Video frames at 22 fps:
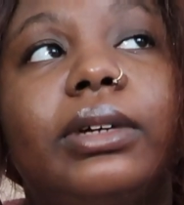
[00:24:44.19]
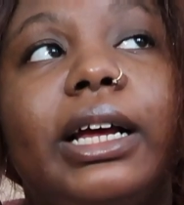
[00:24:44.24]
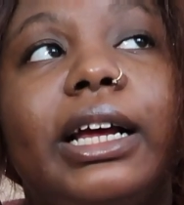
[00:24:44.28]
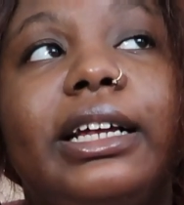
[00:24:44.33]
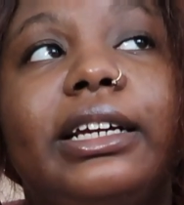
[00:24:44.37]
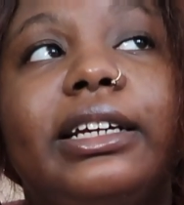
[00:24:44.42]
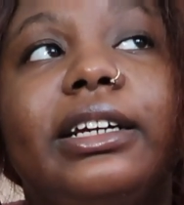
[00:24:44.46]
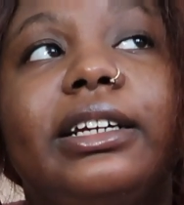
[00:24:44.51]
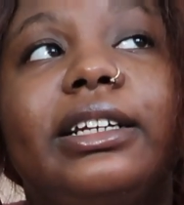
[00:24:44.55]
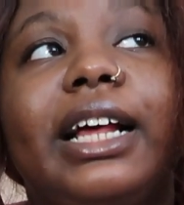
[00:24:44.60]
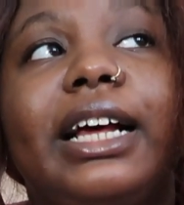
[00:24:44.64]

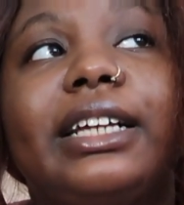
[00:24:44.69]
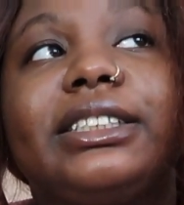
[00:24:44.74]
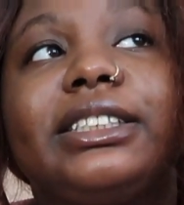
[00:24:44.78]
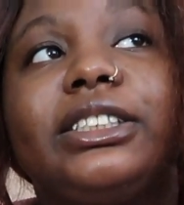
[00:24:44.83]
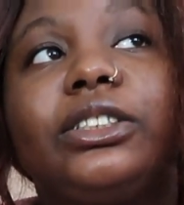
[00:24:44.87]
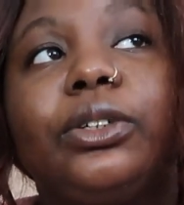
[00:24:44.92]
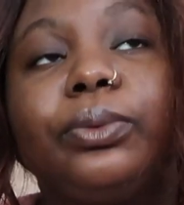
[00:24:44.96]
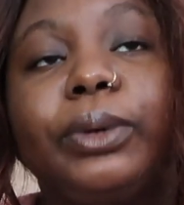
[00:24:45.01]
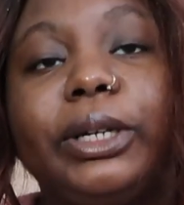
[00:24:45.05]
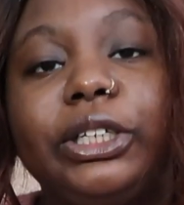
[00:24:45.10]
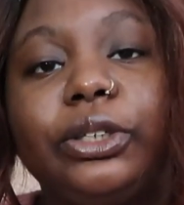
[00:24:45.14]
And that's
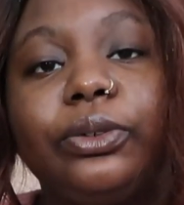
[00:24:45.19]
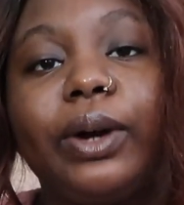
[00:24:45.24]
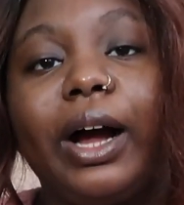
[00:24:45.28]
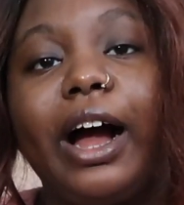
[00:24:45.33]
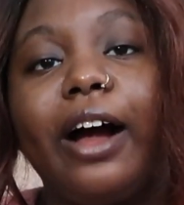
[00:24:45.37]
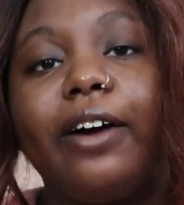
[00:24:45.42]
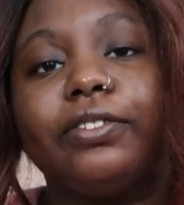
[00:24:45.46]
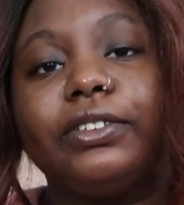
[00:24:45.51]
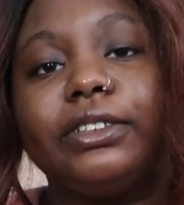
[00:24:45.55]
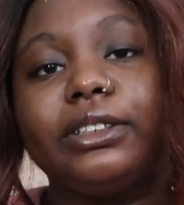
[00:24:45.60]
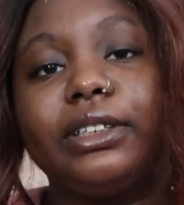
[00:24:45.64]
the way you
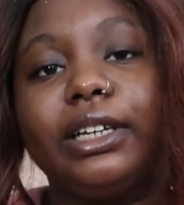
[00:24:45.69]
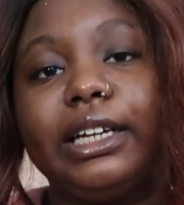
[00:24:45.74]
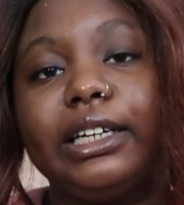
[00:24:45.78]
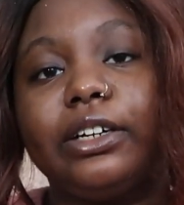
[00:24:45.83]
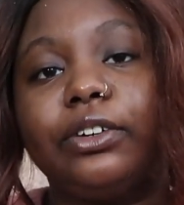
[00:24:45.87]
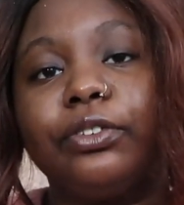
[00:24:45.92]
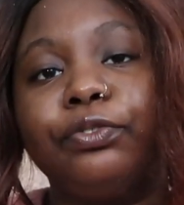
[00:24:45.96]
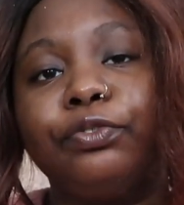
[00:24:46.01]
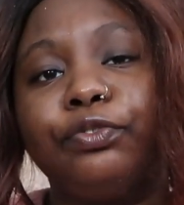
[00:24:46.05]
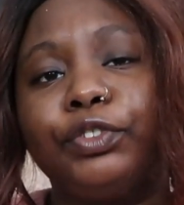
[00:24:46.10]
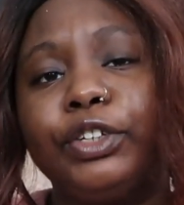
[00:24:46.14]
have to,
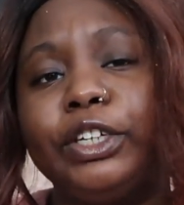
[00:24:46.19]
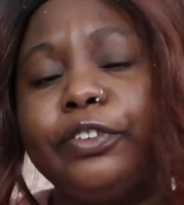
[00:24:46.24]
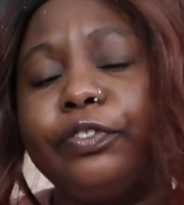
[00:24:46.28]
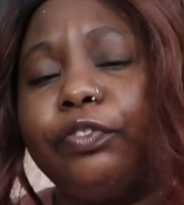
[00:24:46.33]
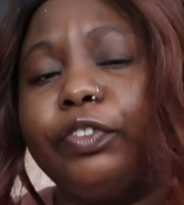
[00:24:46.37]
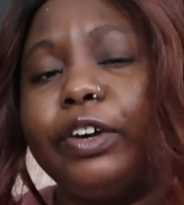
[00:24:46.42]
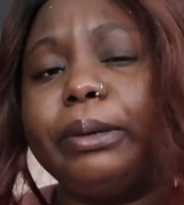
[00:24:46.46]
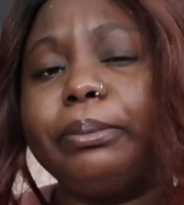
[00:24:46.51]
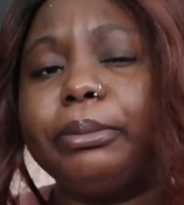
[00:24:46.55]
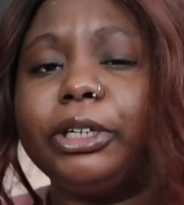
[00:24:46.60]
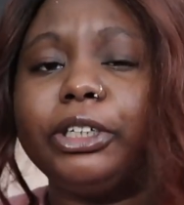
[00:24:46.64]
like,
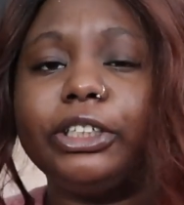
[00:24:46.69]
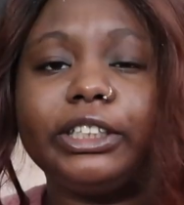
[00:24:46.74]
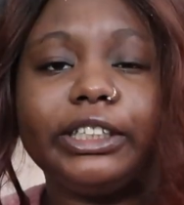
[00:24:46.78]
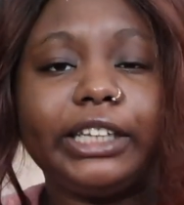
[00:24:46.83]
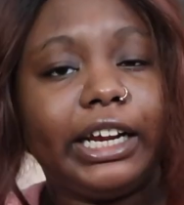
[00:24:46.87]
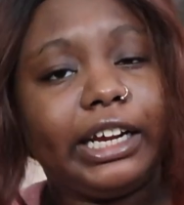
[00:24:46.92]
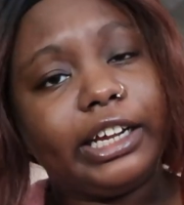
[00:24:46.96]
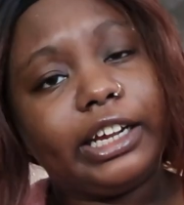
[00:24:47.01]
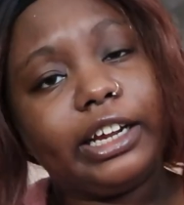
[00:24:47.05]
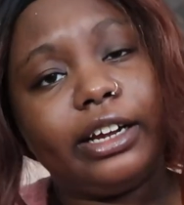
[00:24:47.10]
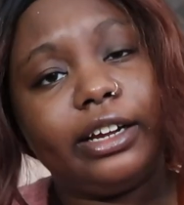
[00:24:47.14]
reframe your
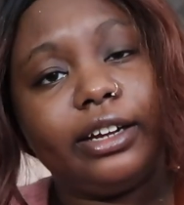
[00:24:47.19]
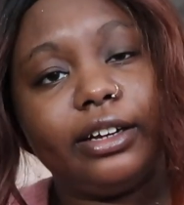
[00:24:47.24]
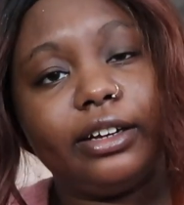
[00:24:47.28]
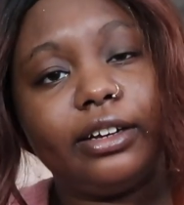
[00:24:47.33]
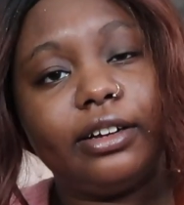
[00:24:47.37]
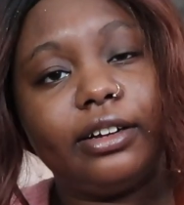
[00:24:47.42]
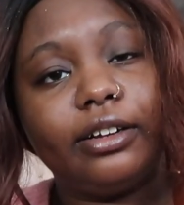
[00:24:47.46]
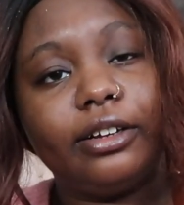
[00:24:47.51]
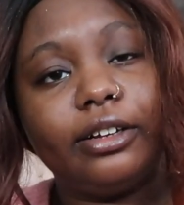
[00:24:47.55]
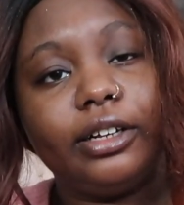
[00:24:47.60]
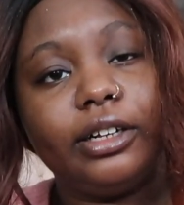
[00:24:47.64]
thinking
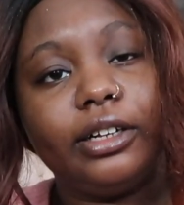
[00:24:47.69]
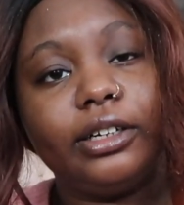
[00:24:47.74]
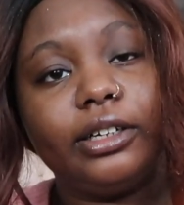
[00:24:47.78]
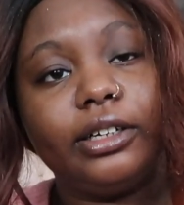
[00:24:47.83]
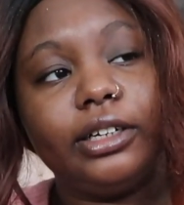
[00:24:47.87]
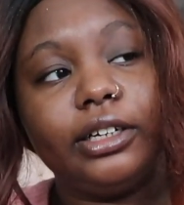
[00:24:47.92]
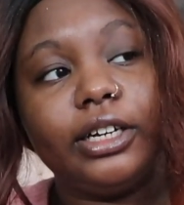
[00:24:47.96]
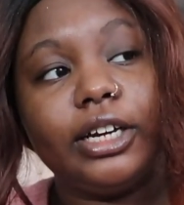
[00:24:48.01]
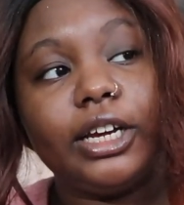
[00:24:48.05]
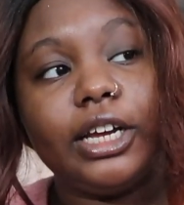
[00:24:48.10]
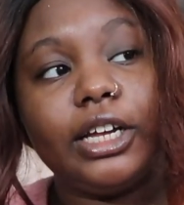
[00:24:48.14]

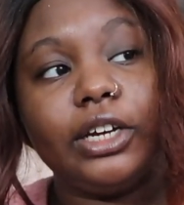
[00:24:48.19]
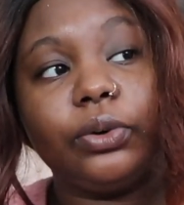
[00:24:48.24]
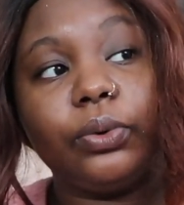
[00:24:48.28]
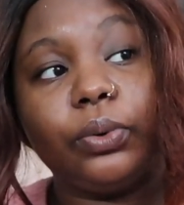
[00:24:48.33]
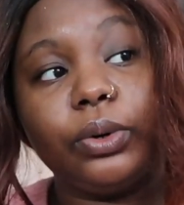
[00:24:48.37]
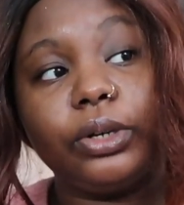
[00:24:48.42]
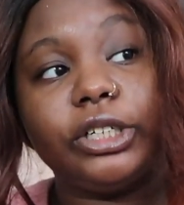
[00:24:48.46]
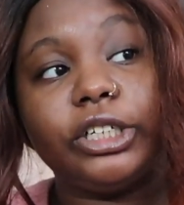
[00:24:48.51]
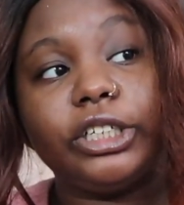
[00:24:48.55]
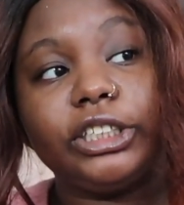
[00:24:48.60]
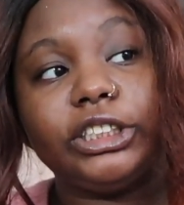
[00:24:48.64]
in
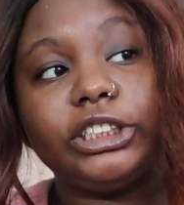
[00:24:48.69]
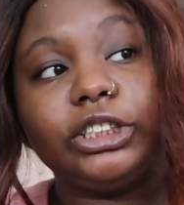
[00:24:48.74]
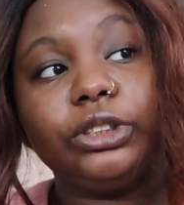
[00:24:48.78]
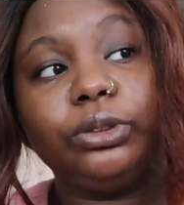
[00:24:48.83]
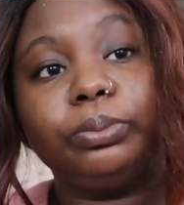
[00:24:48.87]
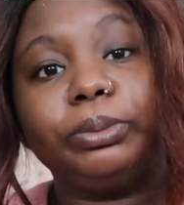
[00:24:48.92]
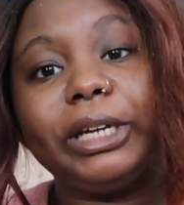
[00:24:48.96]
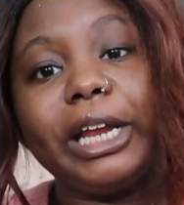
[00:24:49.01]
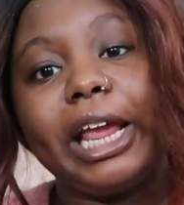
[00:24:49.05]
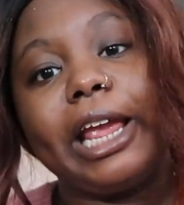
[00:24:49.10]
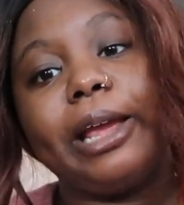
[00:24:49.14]
order to
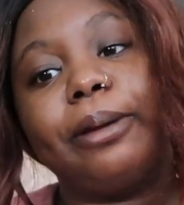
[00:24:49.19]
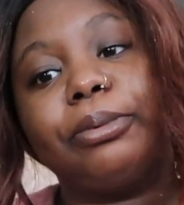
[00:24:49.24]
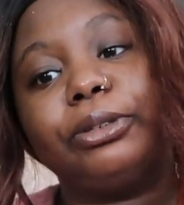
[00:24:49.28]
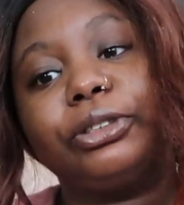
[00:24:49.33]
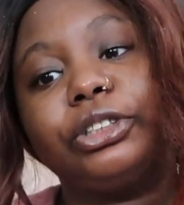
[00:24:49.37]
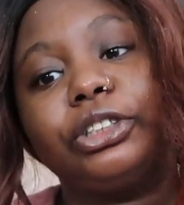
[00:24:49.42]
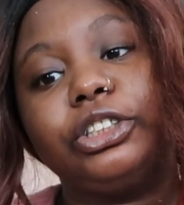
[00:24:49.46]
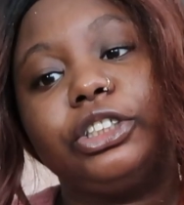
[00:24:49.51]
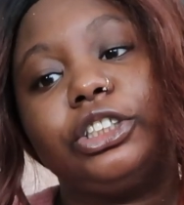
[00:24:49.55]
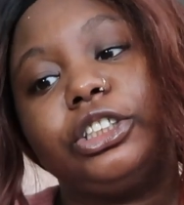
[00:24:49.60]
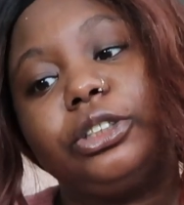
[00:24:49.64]
be able
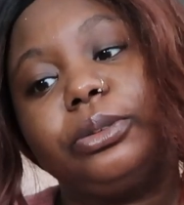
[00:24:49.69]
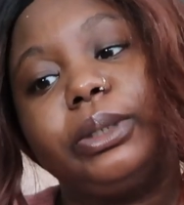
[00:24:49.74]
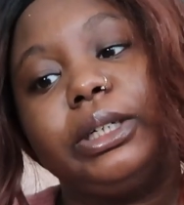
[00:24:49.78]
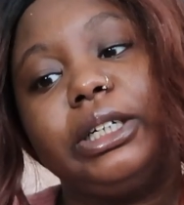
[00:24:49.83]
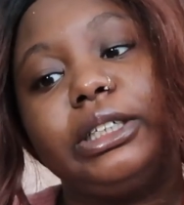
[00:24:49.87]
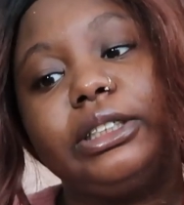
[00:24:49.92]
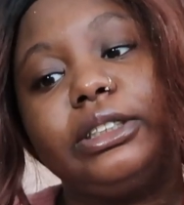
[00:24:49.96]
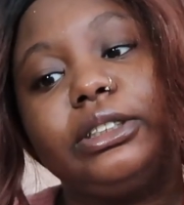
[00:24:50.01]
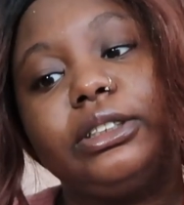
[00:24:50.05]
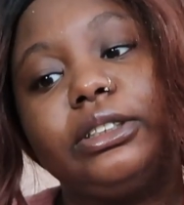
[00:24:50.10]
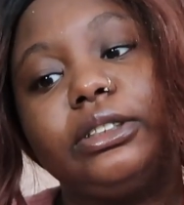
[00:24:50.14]
to do
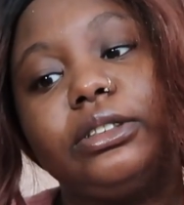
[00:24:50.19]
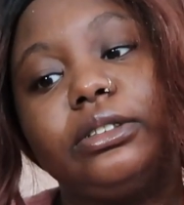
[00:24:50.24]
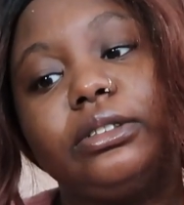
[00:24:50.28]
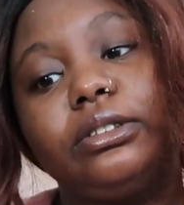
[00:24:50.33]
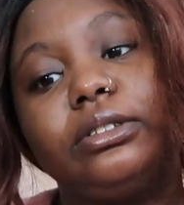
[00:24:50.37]
it.